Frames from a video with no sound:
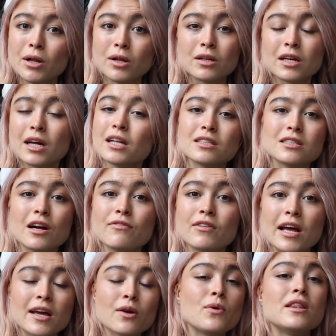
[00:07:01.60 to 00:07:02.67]
milk and stuff,
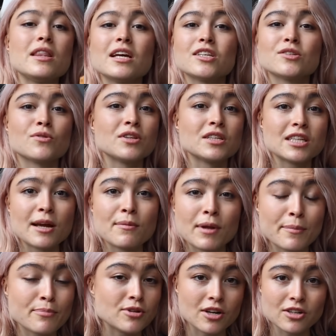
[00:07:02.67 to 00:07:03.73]
like when things are on the same
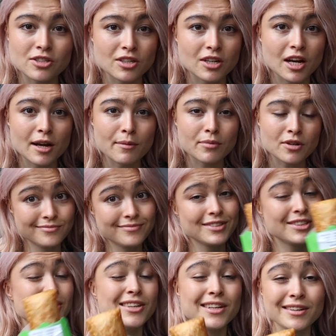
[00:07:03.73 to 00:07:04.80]
like production line. But
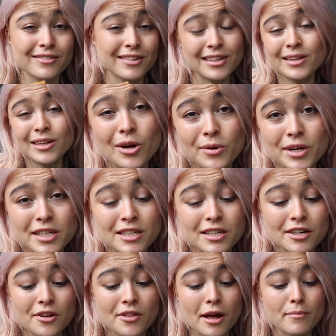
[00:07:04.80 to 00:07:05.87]
no one needed
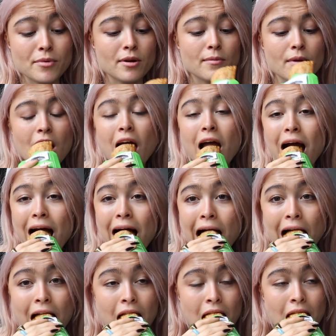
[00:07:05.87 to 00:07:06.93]
to know that, but
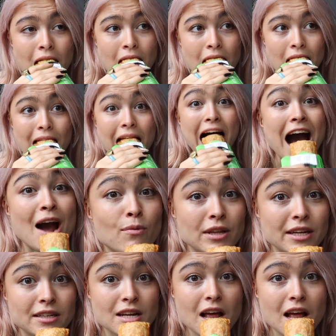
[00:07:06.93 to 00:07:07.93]
I will